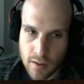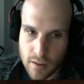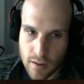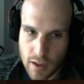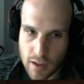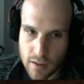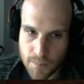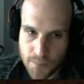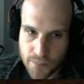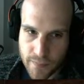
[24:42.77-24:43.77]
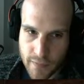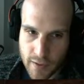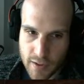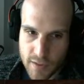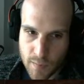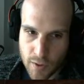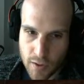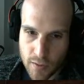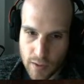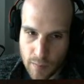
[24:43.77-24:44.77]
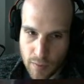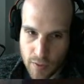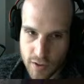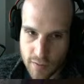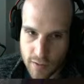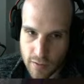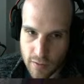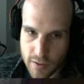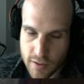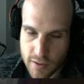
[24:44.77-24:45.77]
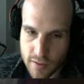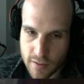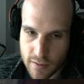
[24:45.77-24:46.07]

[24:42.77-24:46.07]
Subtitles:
Okay. Some blue. That blue is over near us.